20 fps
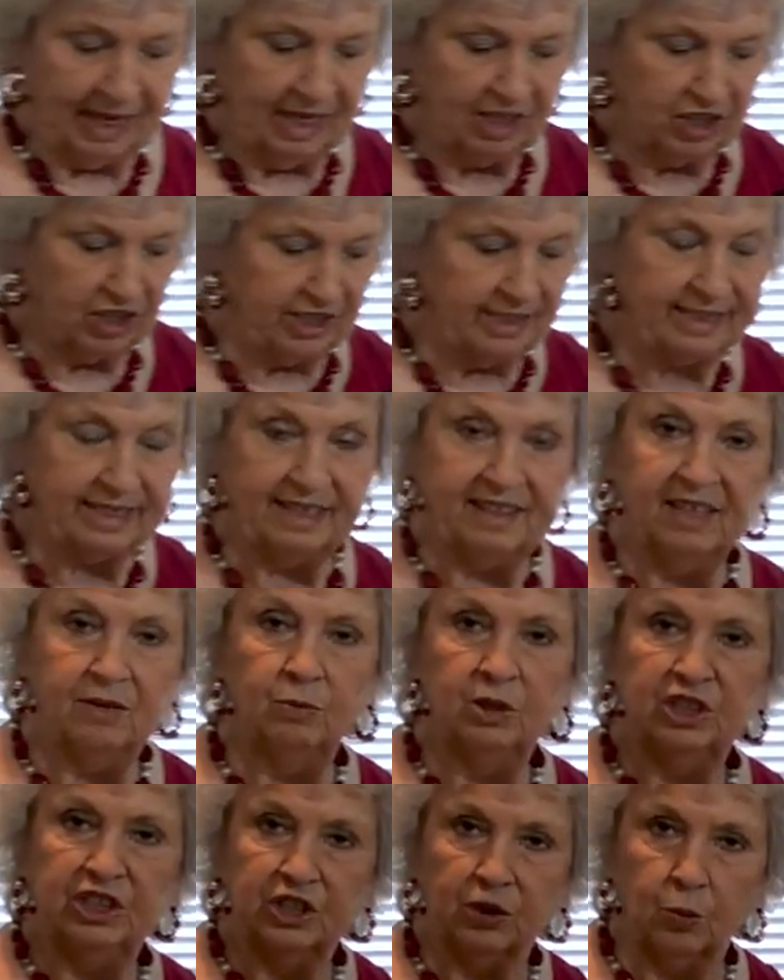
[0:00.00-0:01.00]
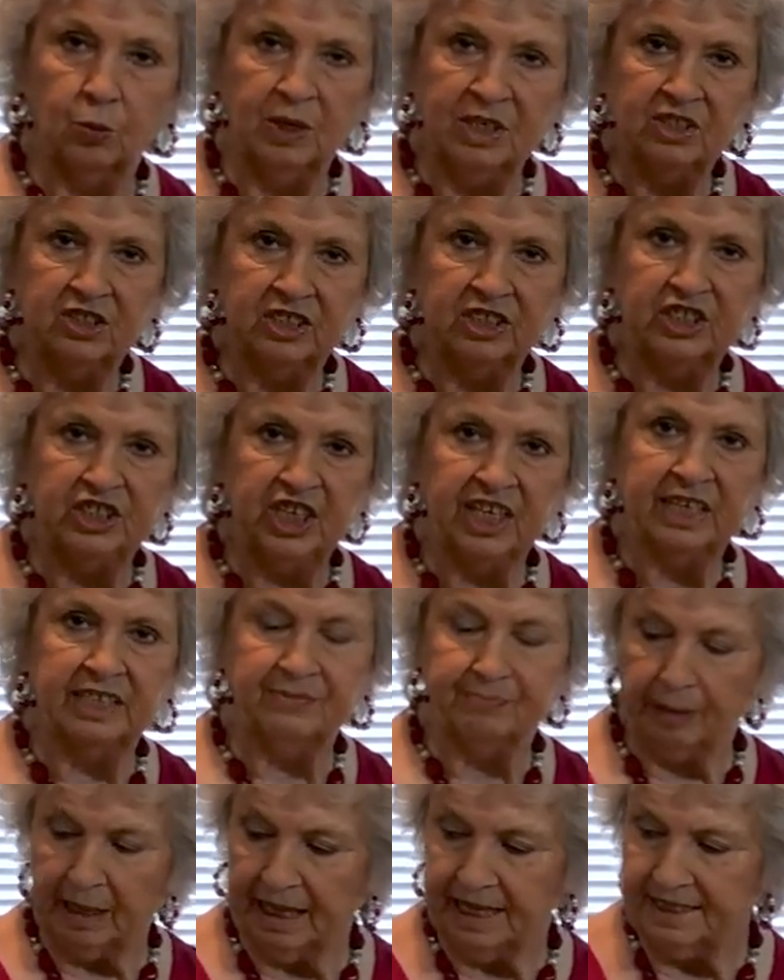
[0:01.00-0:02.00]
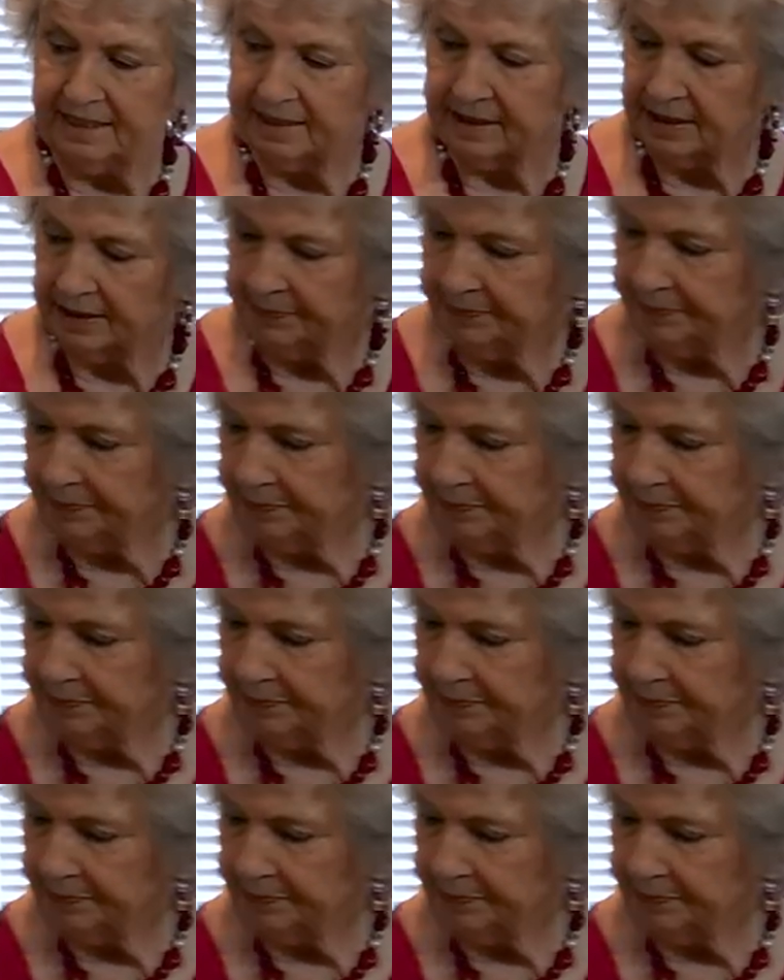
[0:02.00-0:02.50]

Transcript: She said, then we should have went to a chicken place.